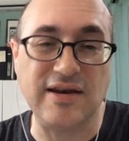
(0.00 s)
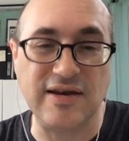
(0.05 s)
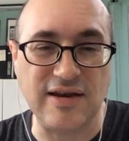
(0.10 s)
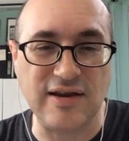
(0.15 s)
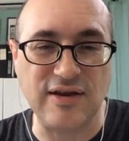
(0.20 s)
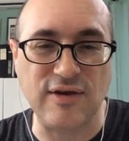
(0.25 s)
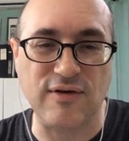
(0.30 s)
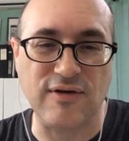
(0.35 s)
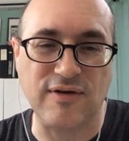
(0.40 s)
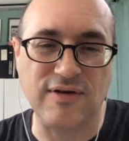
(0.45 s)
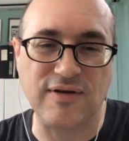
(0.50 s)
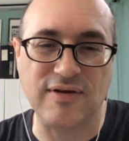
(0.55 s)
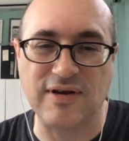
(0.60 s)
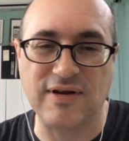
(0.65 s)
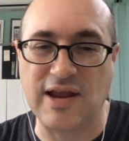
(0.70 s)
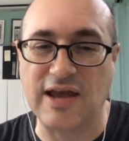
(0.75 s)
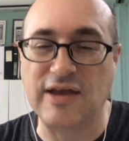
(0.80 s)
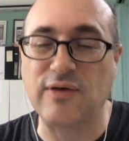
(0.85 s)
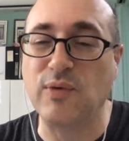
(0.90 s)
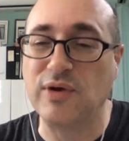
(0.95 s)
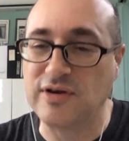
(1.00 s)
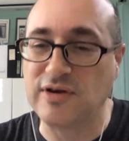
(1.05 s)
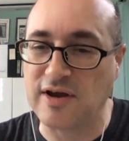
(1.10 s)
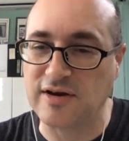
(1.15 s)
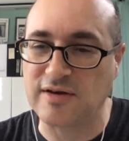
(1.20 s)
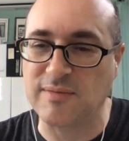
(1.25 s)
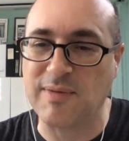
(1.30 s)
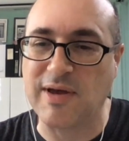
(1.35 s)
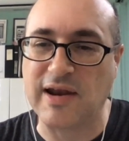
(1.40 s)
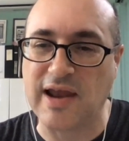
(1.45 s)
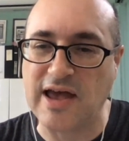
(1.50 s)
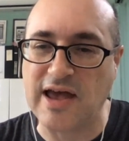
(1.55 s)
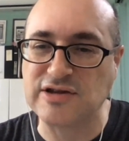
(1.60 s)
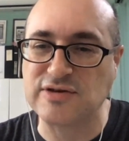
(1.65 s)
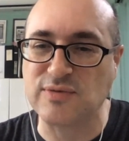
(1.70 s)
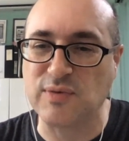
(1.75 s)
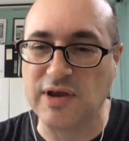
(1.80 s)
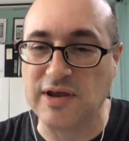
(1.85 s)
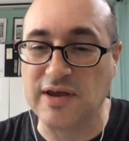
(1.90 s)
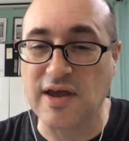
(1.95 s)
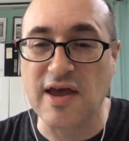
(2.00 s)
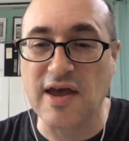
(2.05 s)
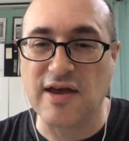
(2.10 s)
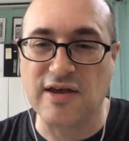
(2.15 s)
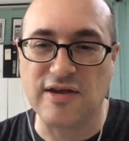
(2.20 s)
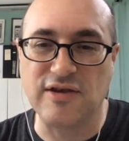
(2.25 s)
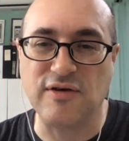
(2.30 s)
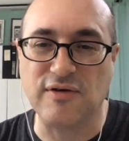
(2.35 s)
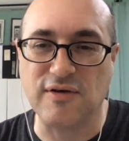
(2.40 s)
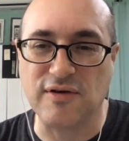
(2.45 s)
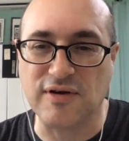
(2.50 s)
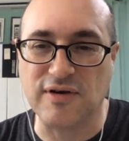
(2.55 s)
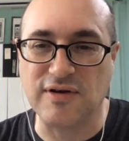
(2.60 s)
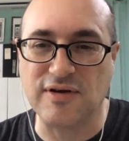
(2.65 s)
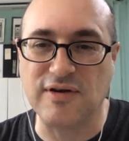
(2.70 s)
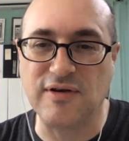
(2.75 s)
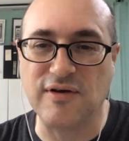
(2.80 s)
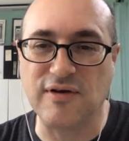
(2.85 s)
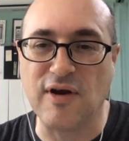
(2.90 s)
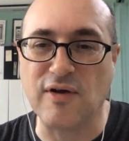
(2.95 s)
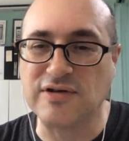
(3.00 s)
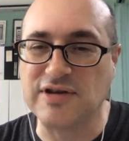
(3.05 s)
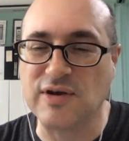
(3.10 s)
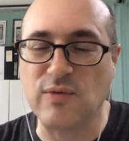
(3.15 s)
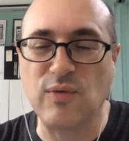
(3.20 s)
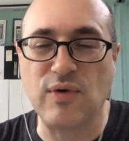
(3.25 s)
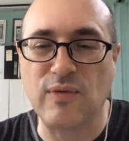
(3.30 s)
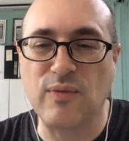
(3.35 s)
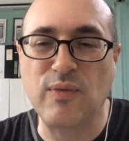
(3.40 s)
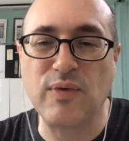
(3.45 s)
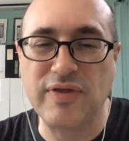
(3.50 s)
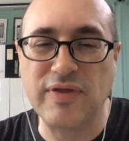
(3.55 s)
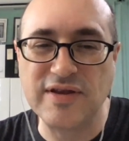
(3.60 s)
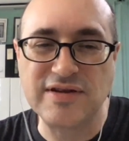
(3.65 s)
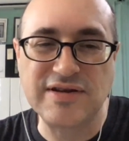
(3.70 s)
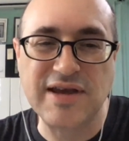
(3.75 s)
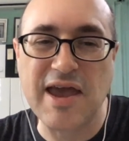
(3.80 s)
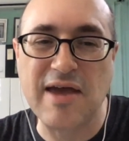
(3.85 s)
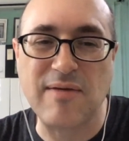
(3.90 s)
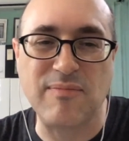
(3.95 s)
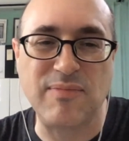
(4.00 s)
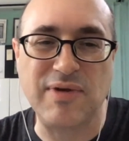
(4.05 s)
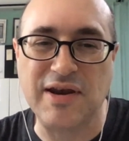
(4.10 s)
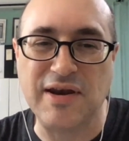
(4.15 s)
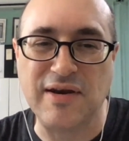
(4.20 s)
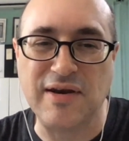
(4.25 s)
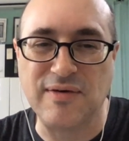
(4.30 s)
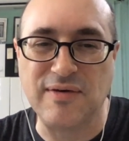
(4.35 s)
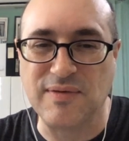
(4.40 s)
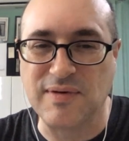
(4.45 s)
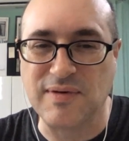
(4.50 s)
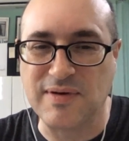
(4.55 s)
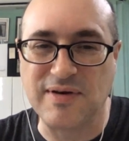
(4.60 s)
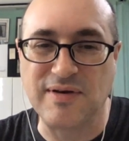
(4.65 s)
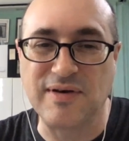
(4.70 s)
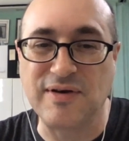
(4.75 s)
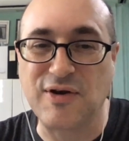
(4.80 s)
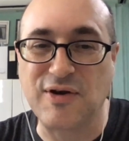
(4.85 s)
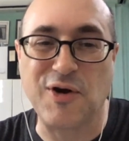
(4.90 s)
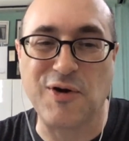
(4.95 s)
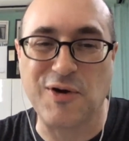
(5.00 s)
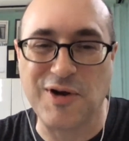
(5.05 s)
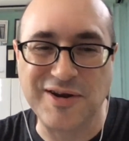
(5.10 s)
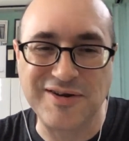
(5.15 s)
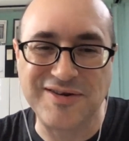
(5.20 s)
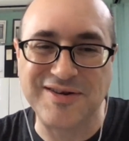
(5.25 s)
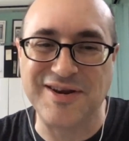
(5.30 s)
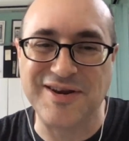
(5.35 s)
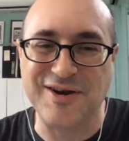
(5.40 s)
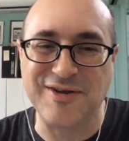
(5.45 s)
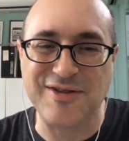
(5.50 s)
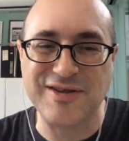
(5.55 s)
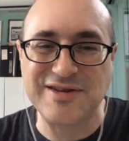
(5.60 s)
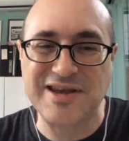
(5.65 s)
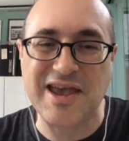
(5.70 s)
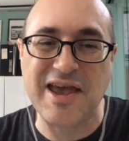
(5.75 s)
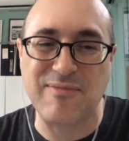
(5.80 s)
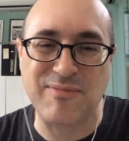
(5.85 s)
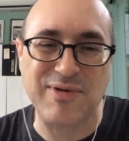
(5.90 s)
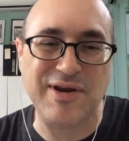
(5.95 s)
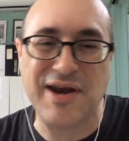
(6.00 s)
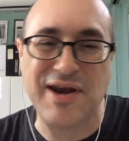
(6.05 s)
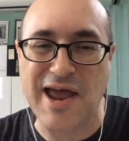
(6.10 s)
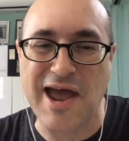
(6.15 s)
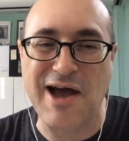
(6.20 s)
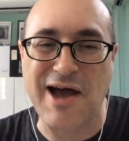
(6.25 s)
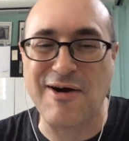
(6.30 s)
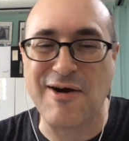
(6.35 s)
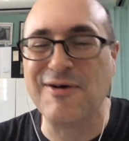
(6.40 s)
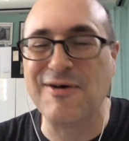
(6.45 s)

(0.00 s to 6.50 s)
you're like we talked about last week. You're noticing, well, this can't be current. This can't be now.